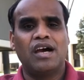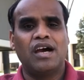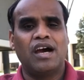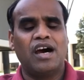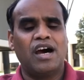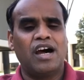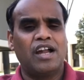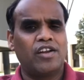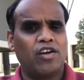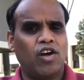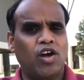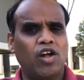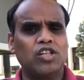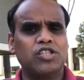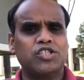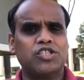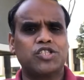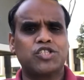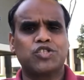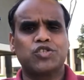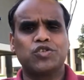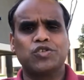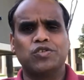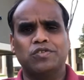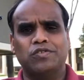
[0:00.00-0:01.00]
And
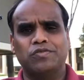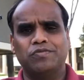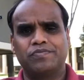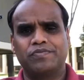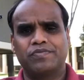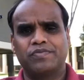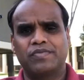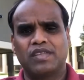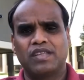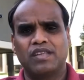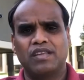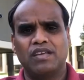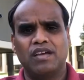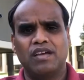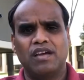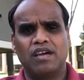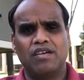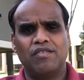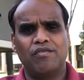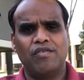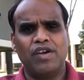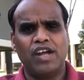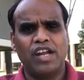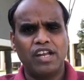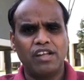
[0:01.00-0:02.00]
also,
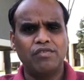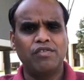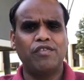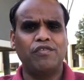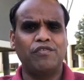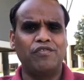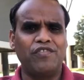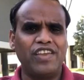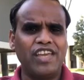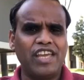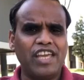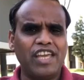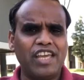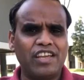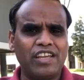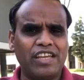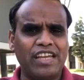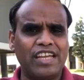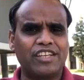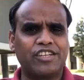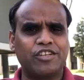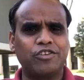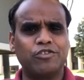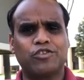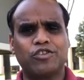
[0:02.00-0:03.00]
whenever we
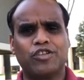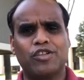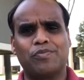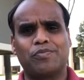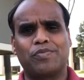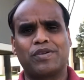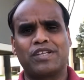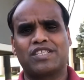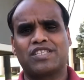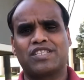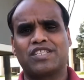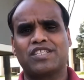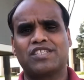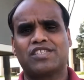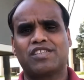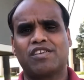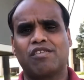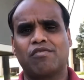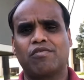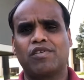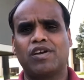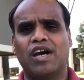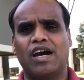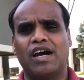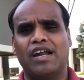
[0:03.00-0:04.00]
get into the presence
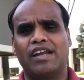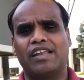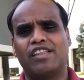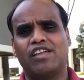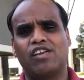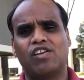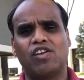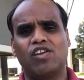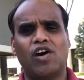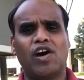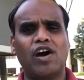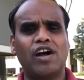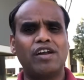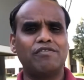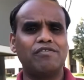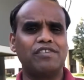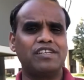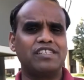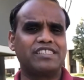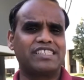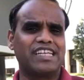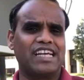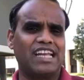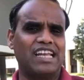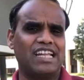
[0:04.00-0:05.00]
of God, the Lord will
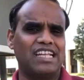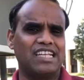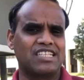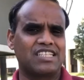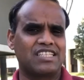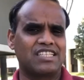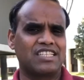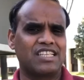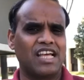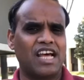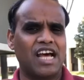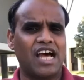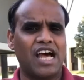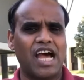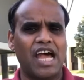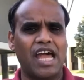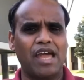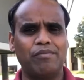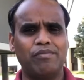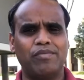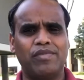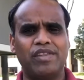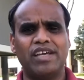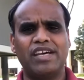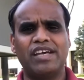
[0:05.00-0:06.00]
tell us, I
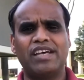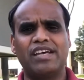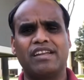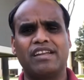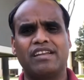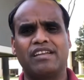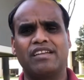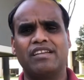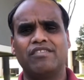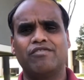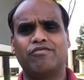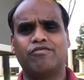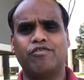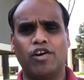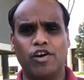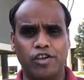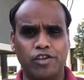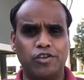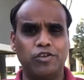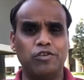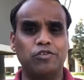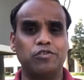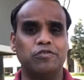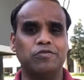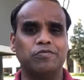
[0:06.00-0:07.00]
am there for
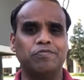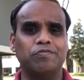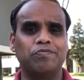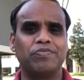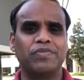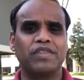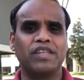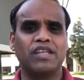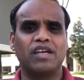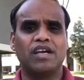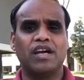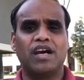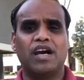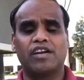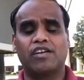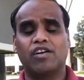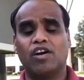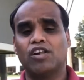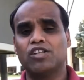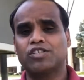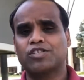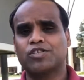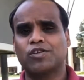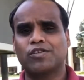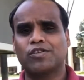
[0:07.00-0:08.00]
you. And
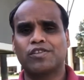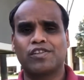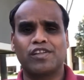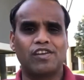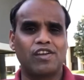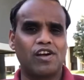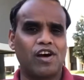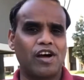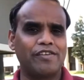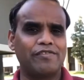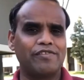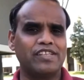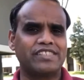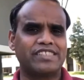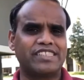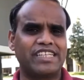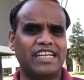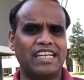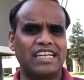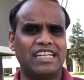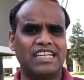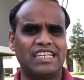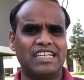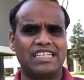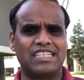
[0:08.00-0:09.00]
also, the Lord will
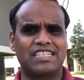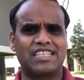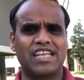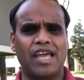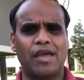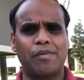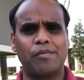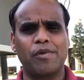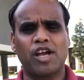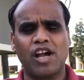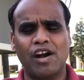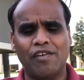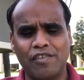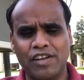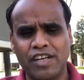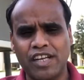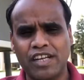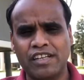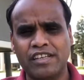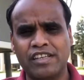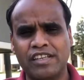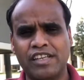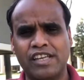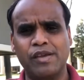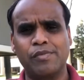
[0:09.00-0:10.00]
tell us, I am a
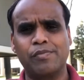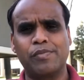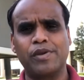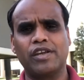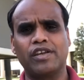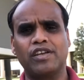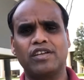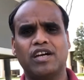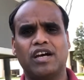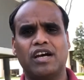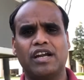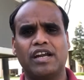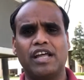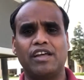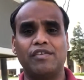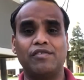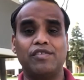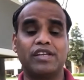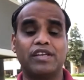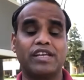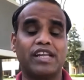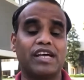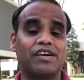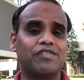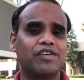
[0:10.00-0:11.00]
covenant keeping God. I
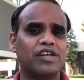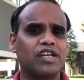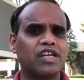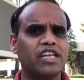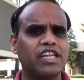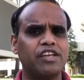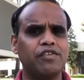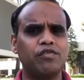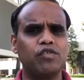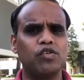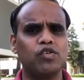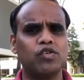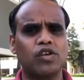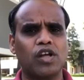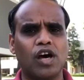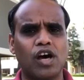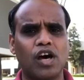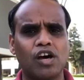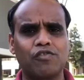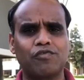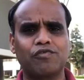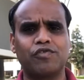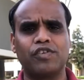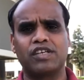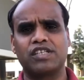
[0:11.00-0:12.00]
will never leave you nor
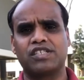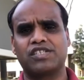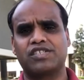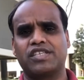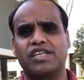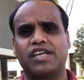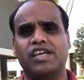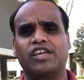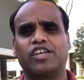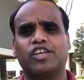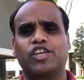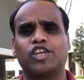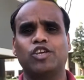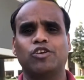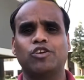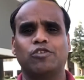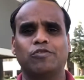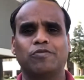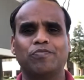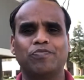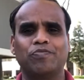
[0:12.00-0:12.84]
forsake you.